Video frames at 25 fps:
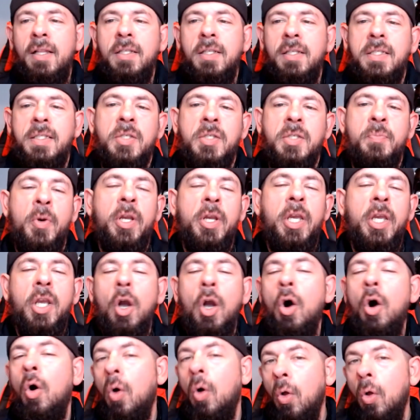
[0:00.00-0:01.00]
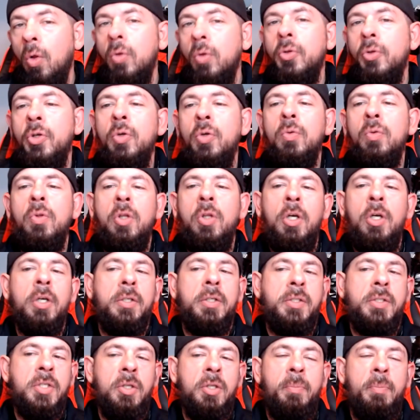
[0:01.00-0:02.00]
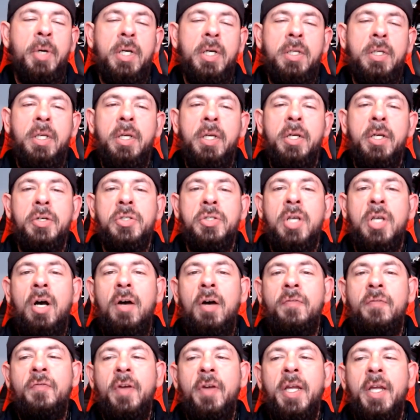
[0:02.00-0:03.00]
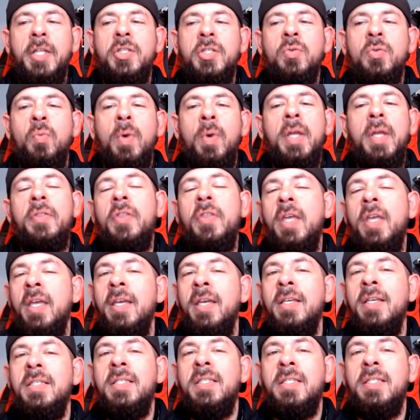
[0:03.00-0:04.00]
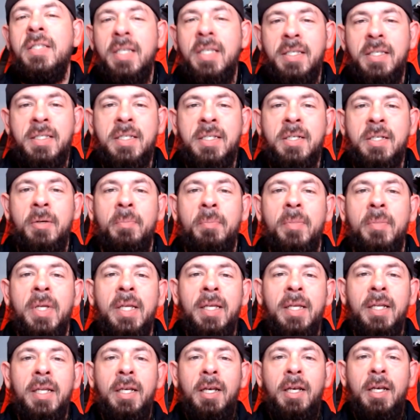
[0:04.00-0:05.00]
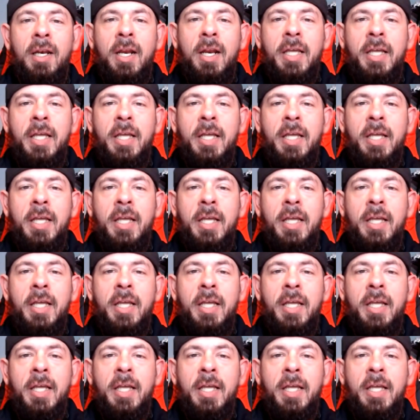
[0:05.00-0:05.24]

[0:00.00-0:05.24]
is bringing a whole new look to the Buccaneers offense with his system. Let's